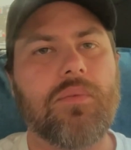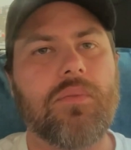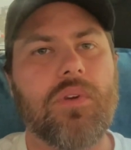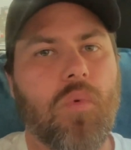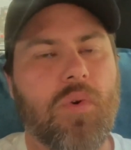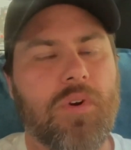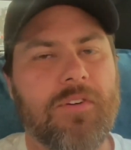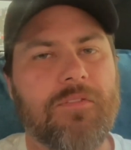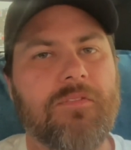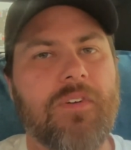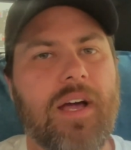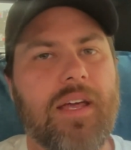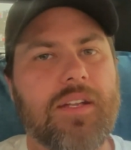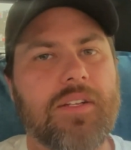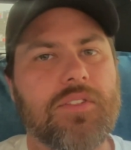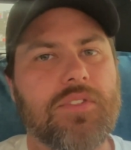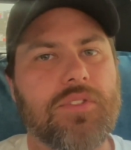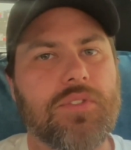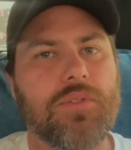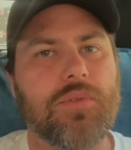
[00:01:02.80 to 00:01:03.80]
were
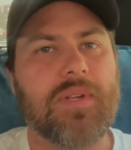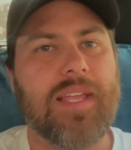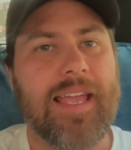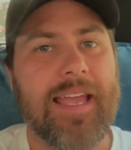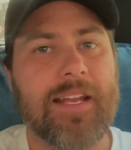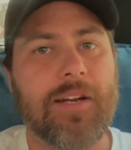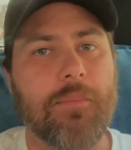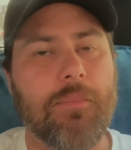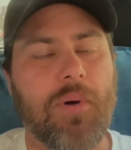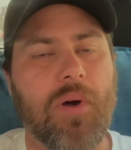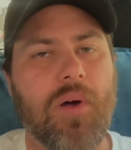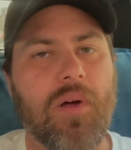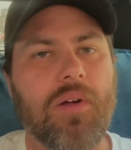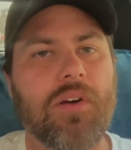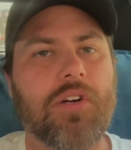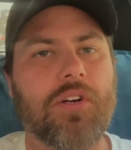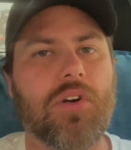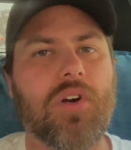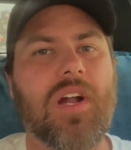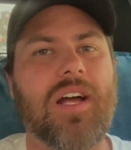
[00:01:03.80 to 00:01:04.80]
invited to Cannonball
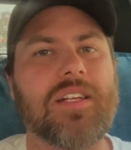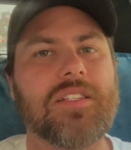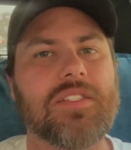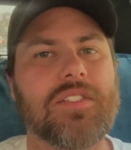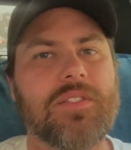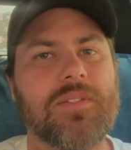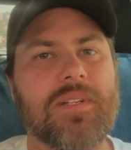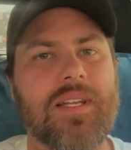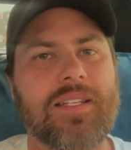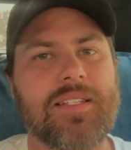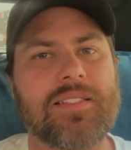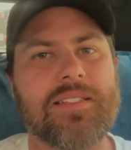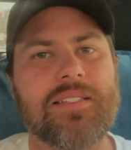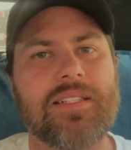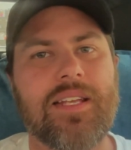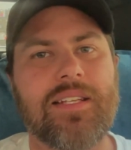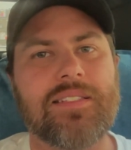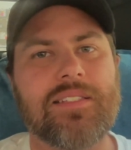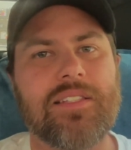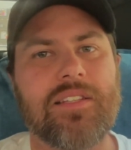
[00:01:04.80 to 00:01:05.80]
across the United
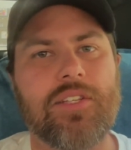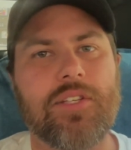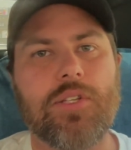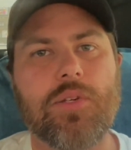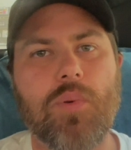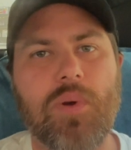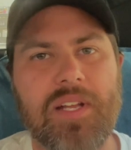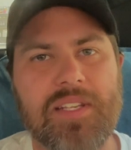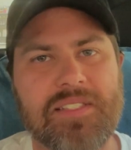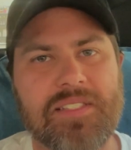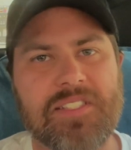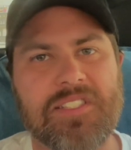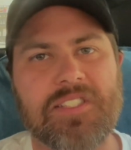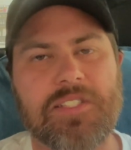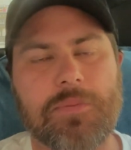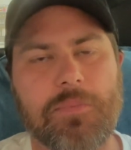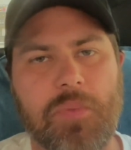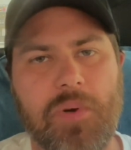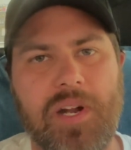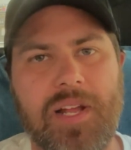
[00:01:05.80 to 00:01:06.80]
States in the U.S.
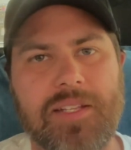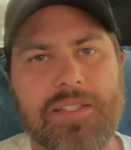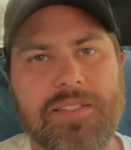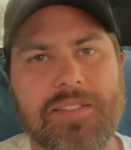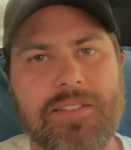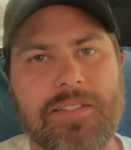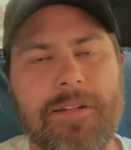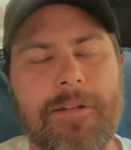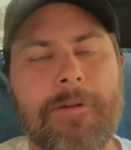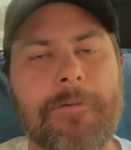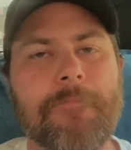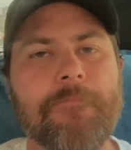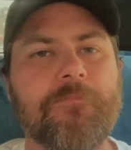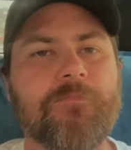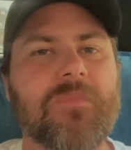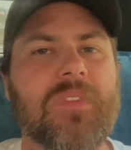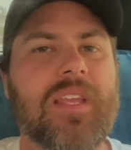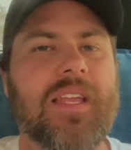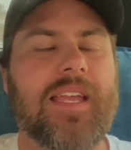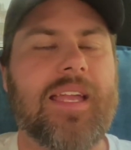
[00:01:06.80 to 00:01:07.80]
Express.
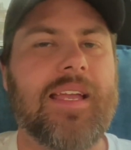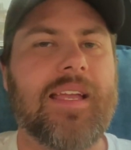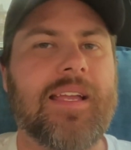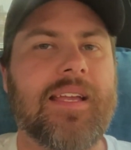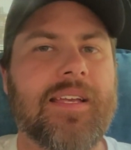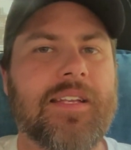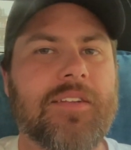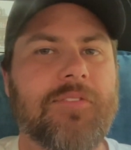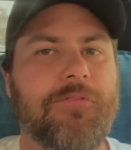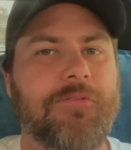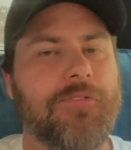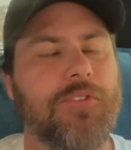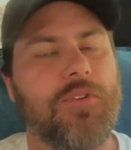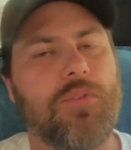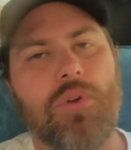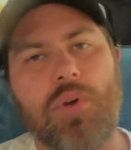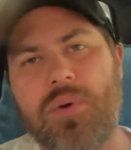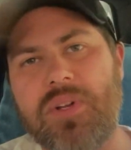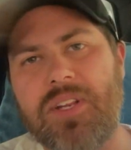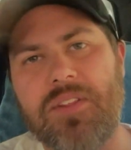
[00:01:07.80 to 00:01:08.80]
And if you
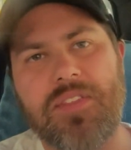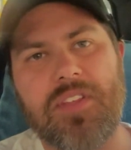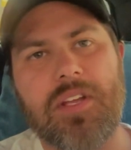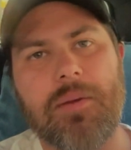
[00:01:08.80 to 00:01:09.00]
know anything